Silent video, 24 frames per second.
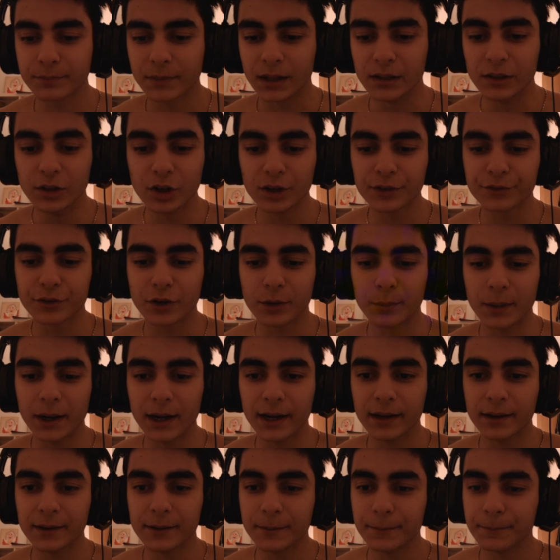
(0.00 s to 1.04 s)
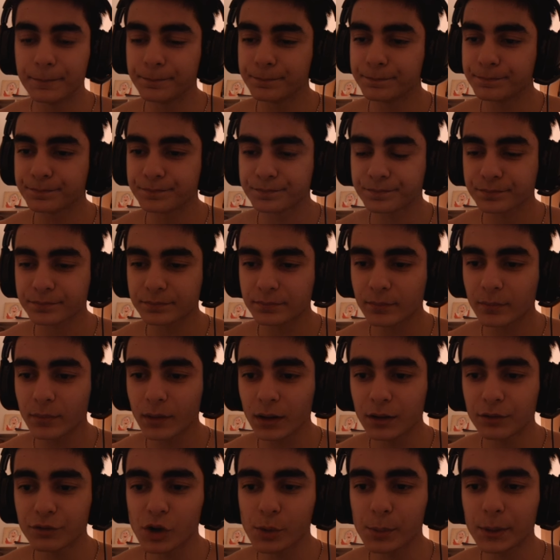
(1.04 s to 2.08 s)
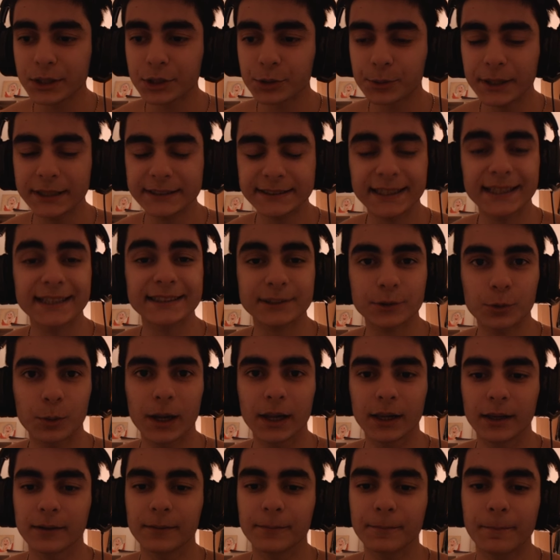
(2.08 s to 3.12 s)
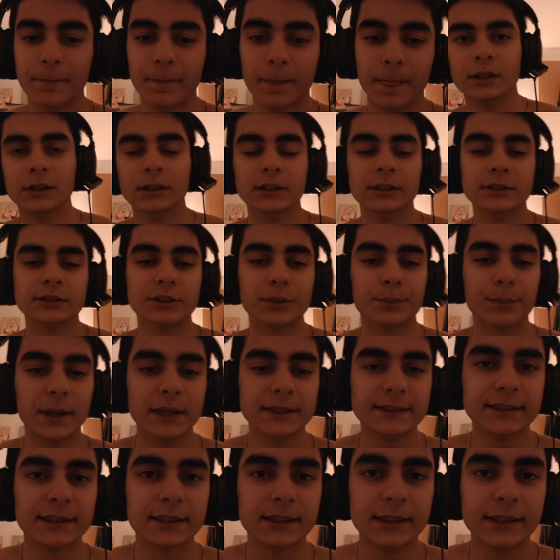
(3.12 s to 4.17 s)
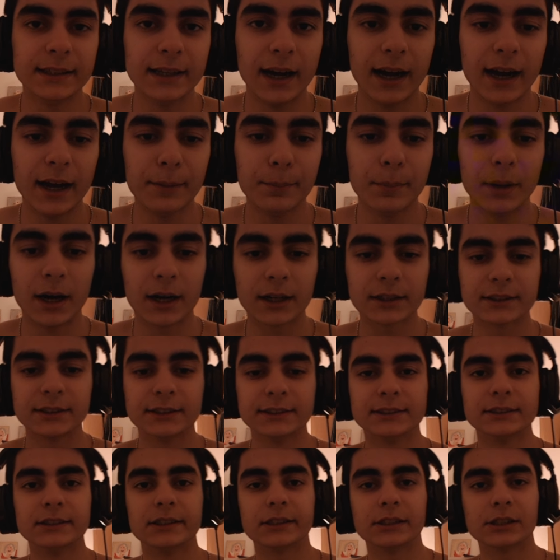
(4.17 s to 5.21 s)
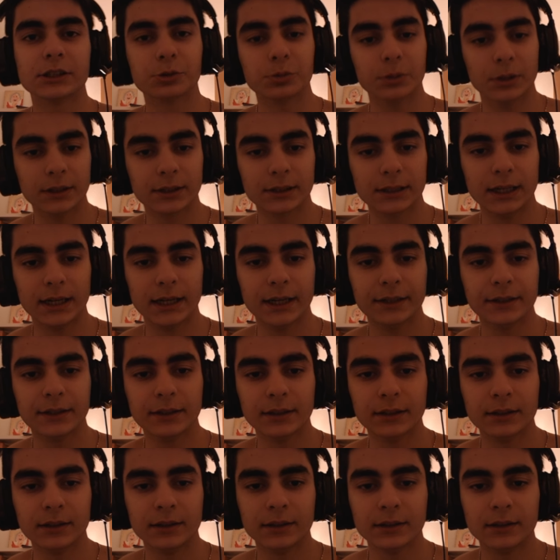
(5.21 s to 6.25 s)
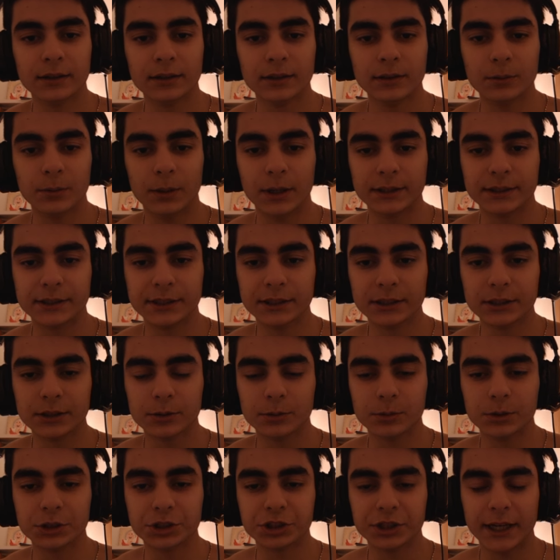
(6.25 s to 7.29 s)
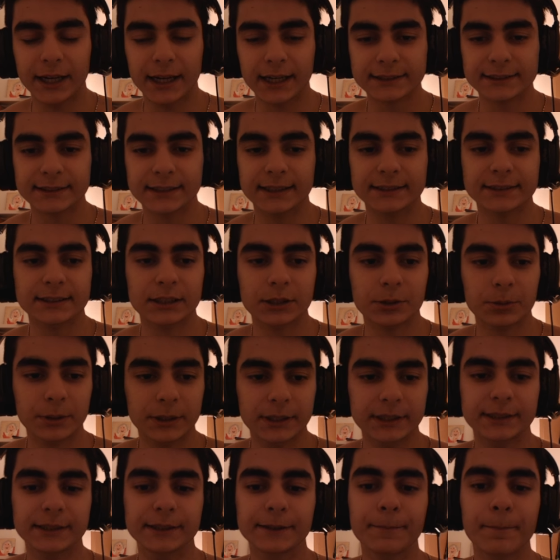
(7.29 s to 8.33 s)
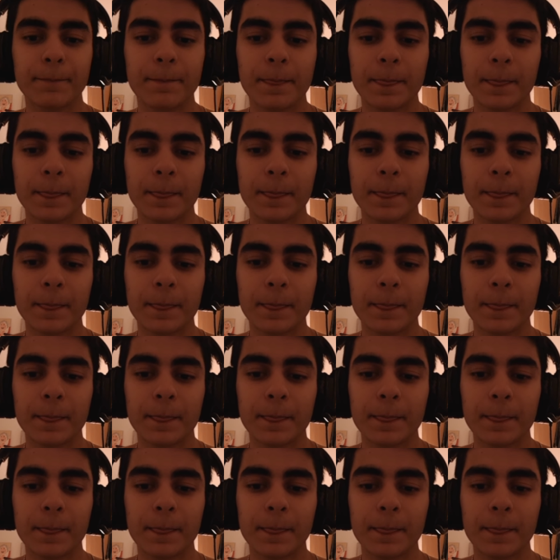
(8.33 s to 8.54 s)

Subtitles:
learn from my trades as well. So basically, I marked this little trend line right here, which acts as liquidity.